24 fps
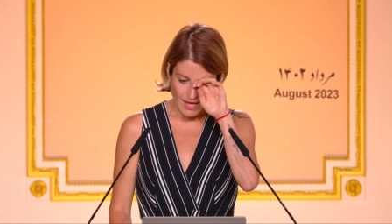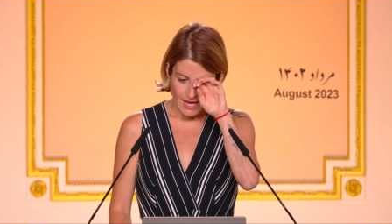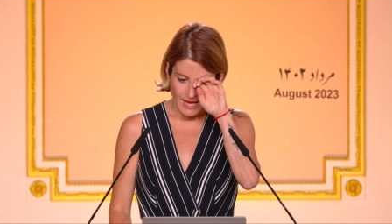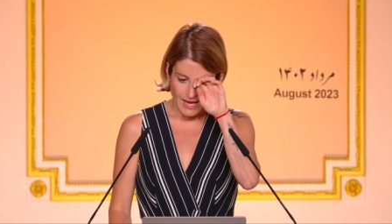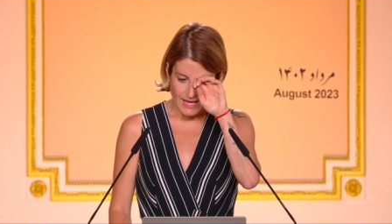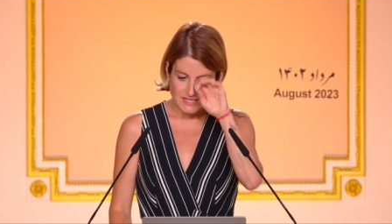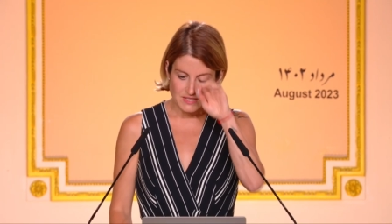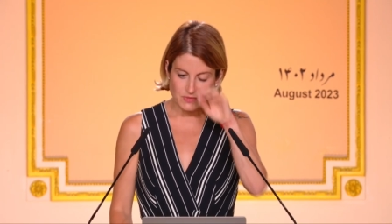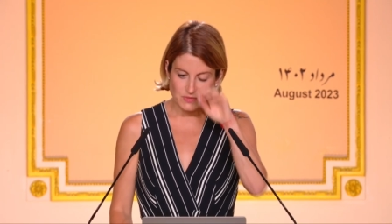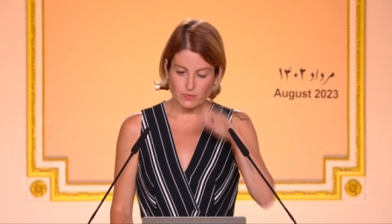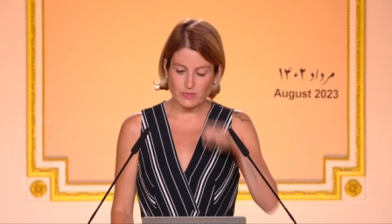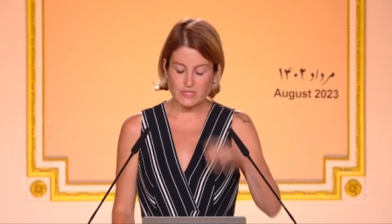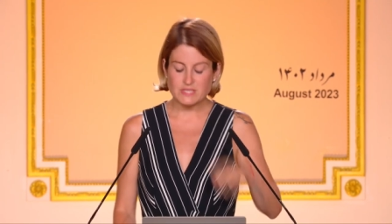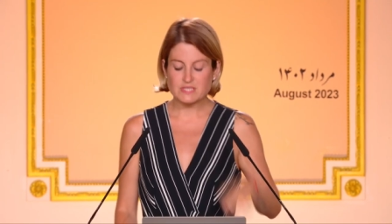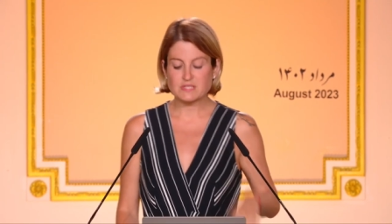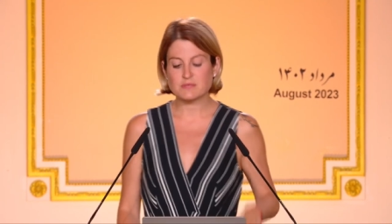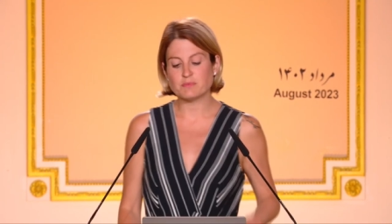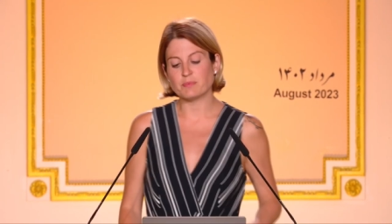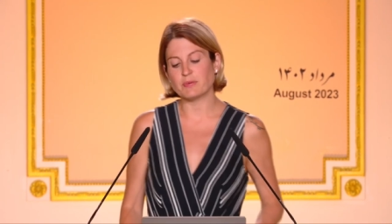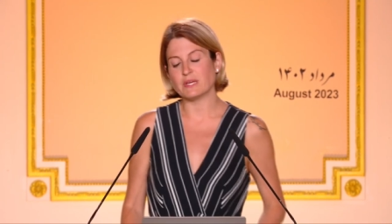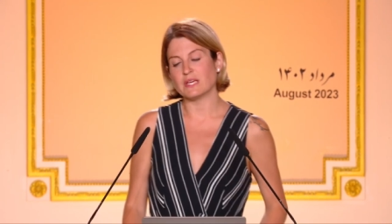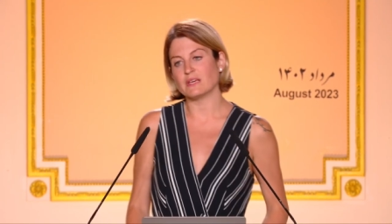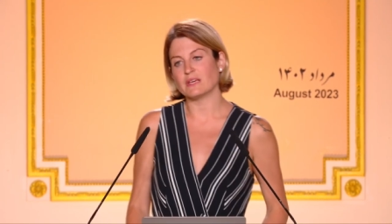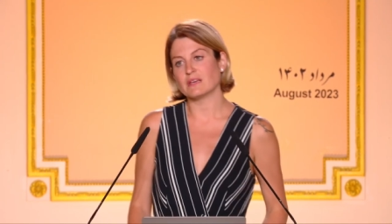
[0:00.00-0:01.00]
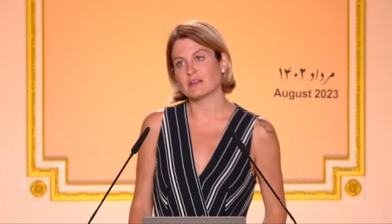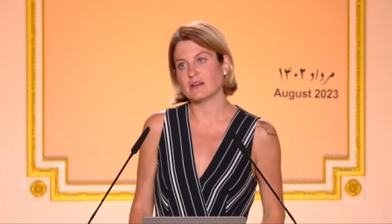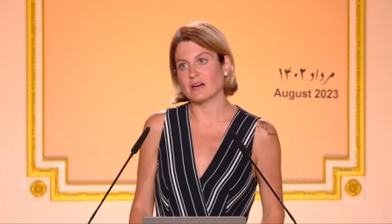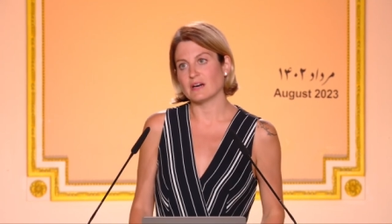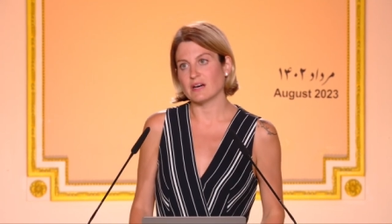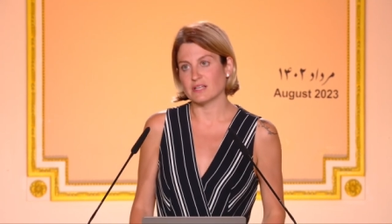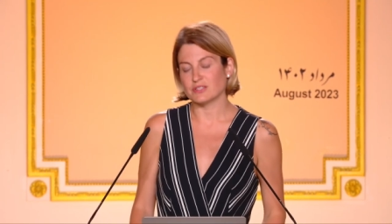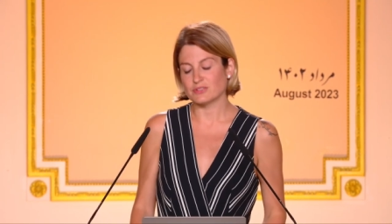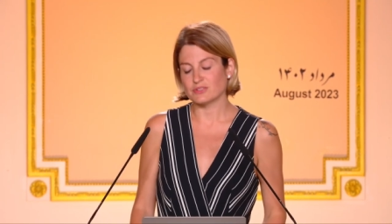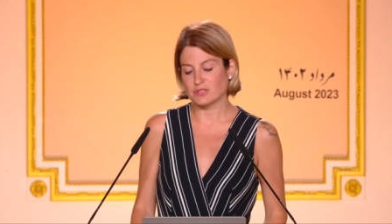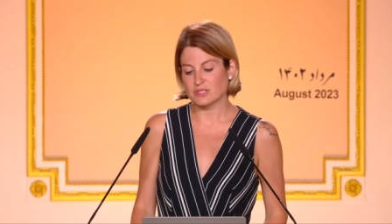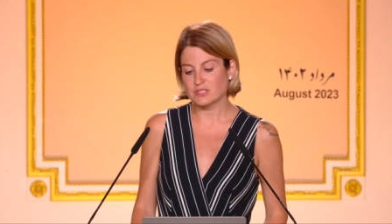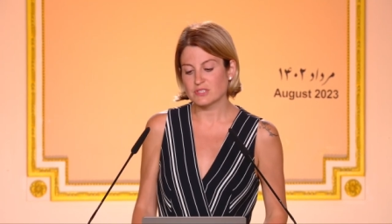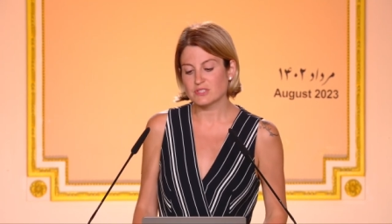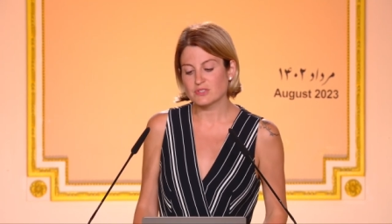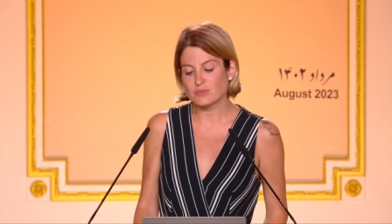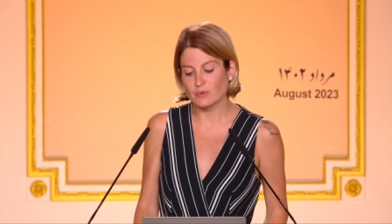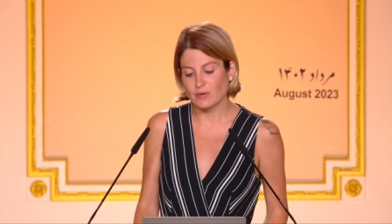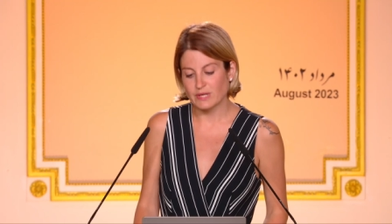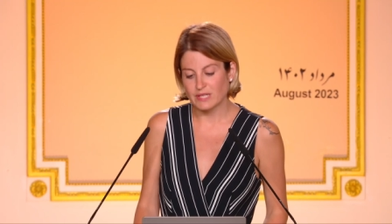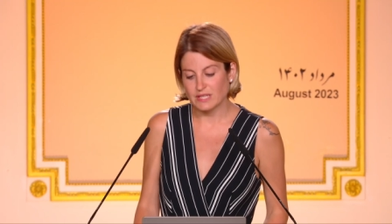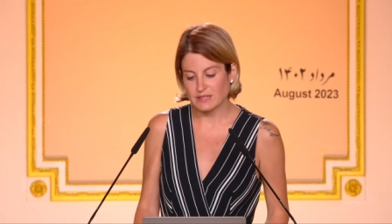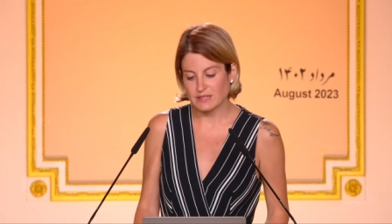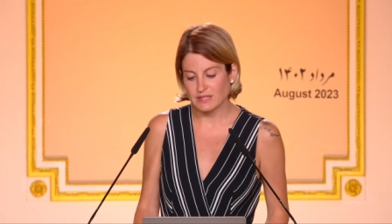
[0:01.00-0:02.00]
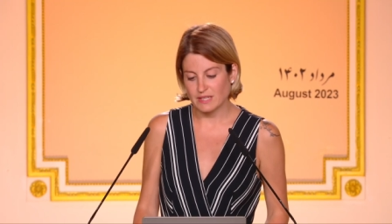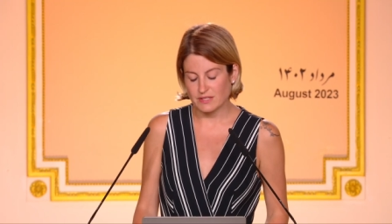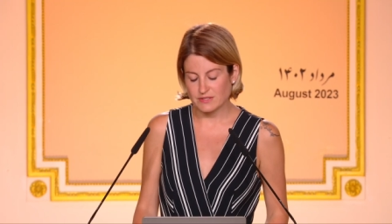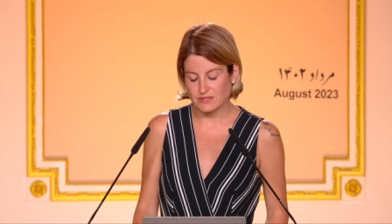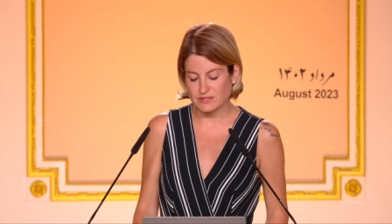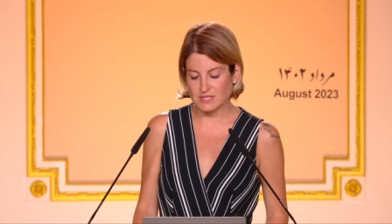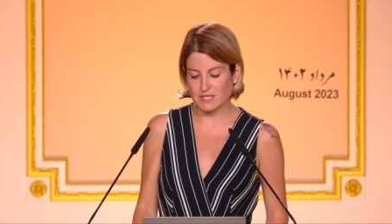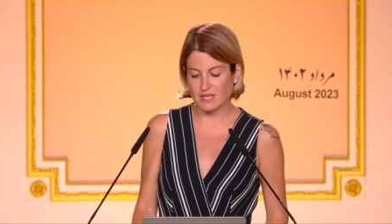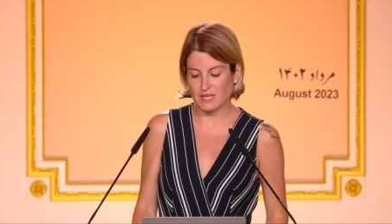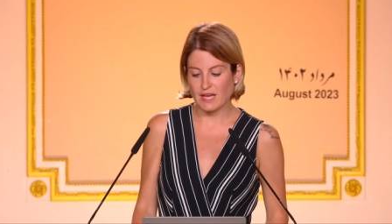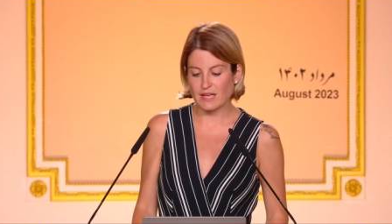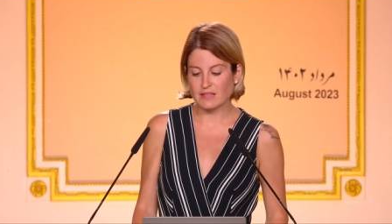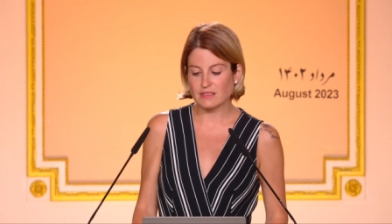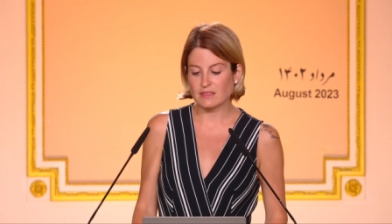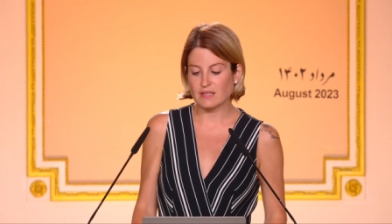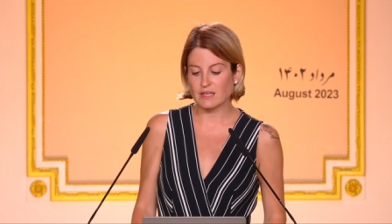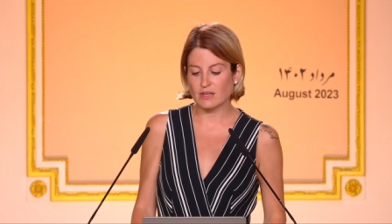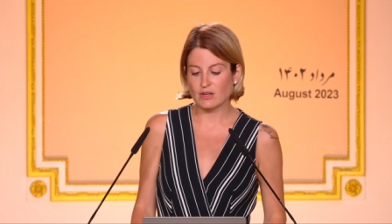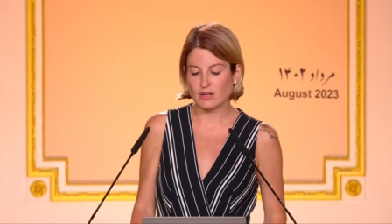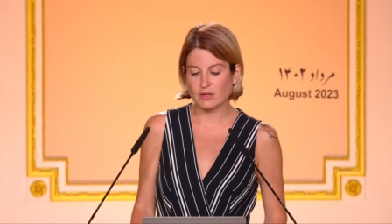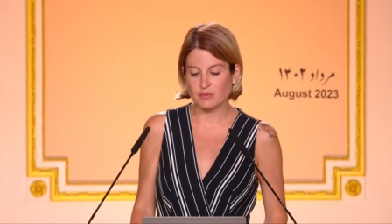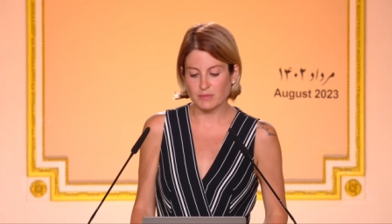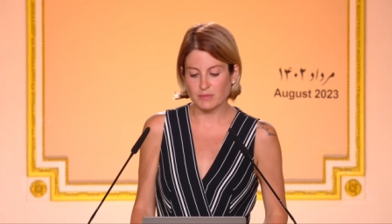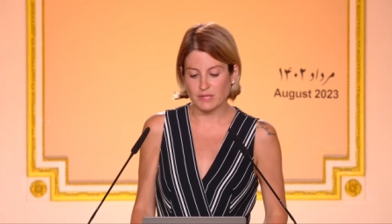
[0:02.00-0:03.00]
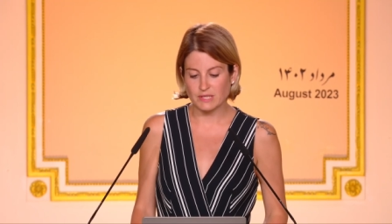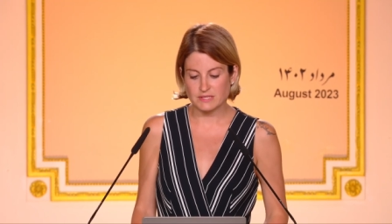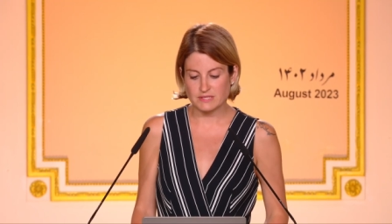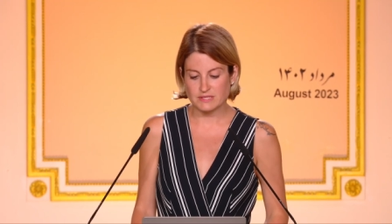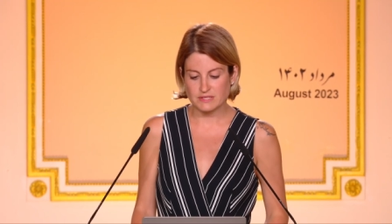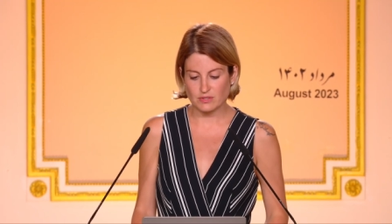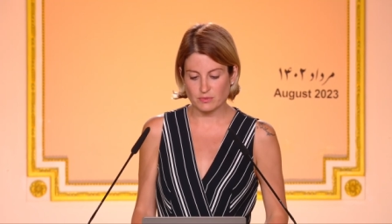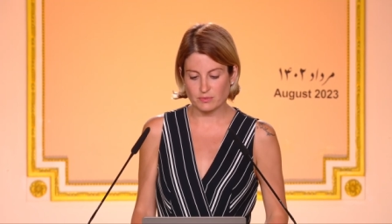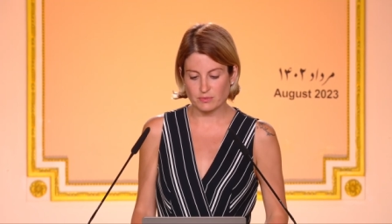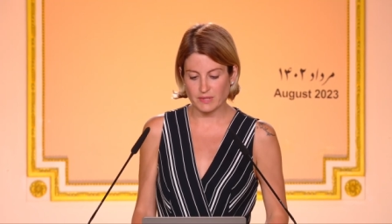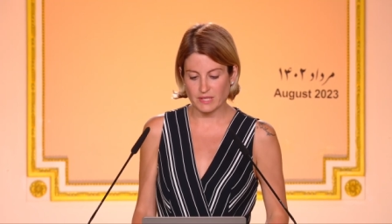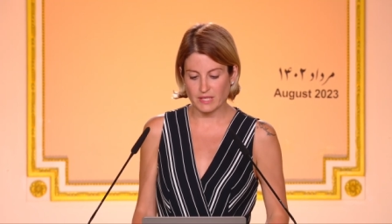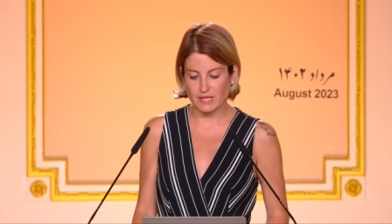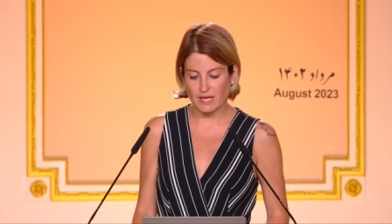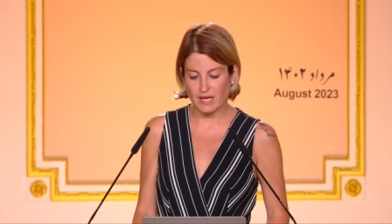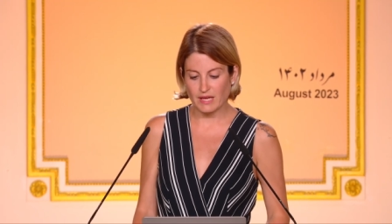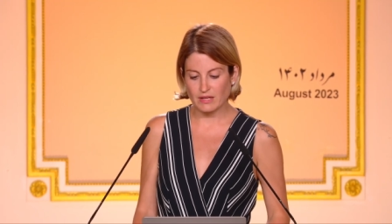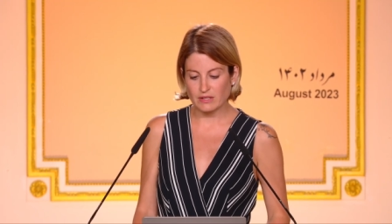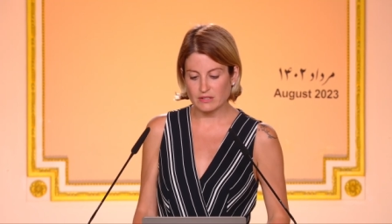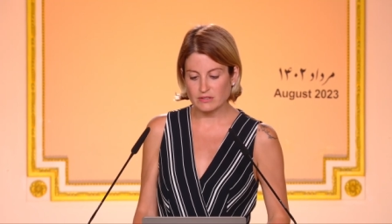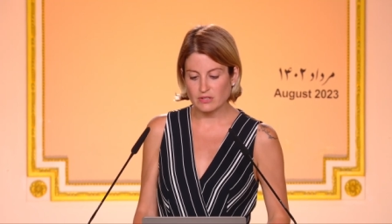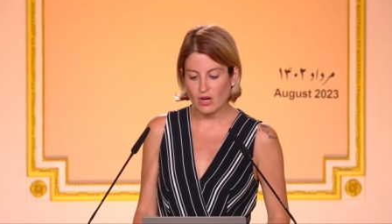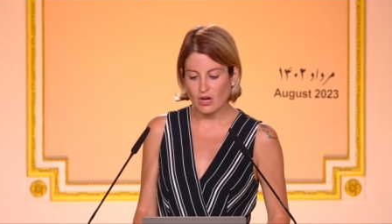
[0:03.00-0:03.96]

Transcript: As we speak, one hundred twenty thousand ethnic Armenians are being held